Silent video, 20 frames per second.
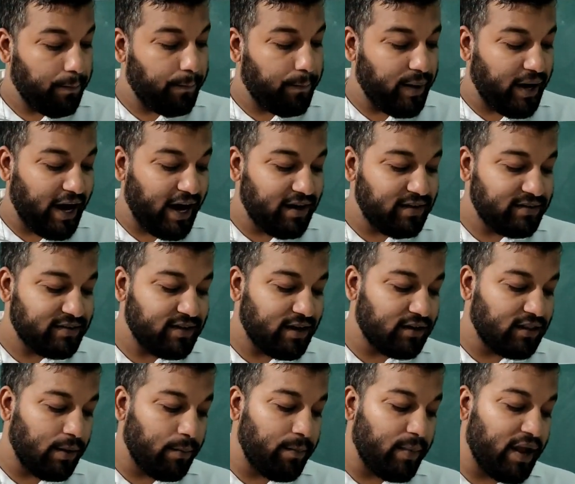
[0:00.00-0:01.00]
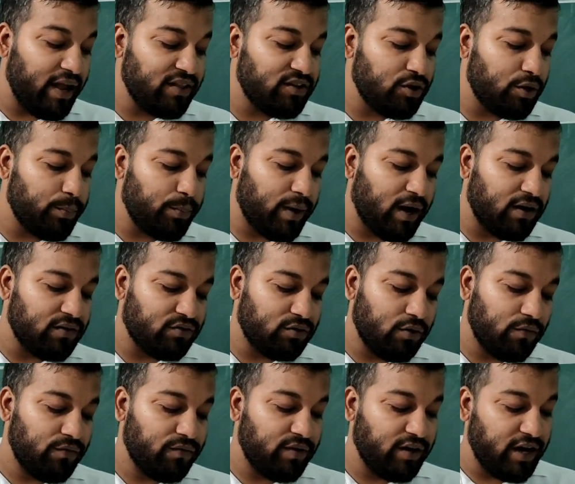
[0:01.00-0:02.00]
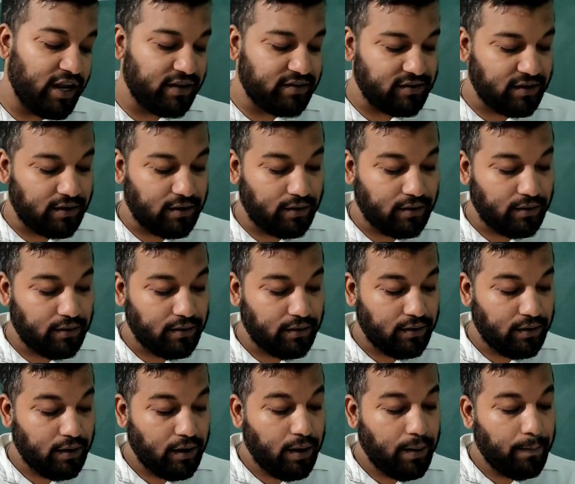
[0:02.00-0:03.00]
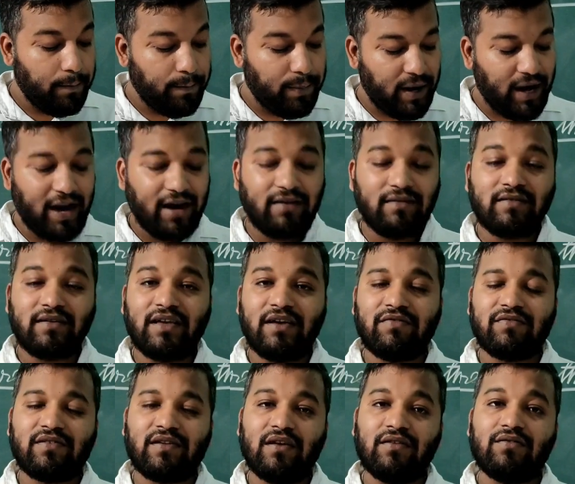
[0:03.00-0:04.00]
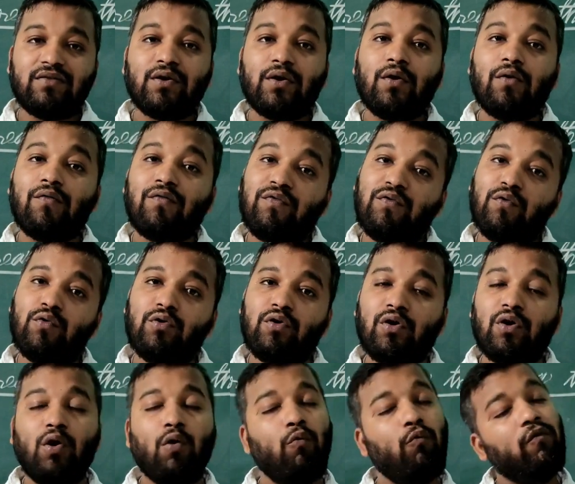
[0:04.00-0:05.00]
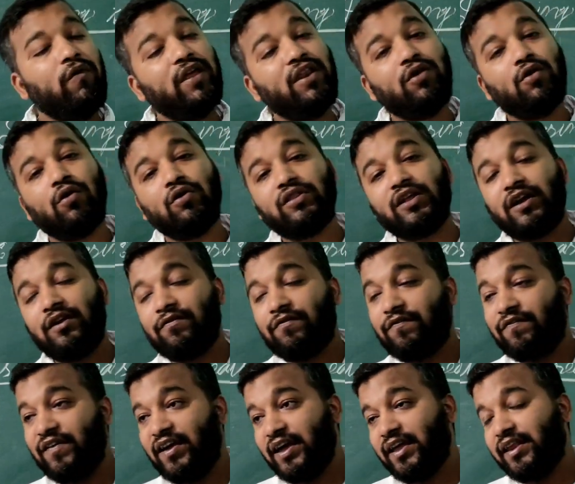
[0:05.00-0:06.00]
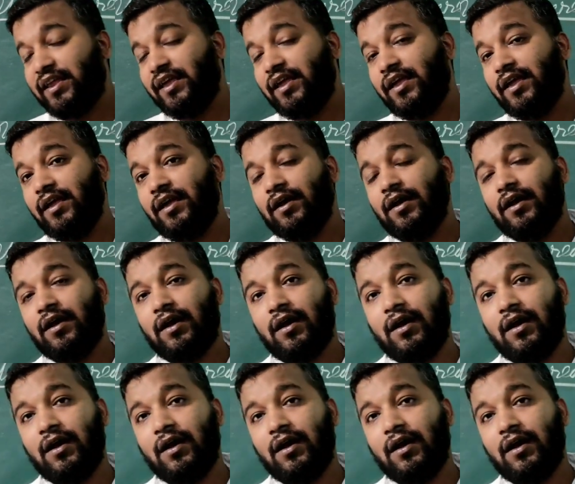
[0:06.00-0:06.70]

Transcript: Plants are the major parts of nature. Plants gives us food. We know that very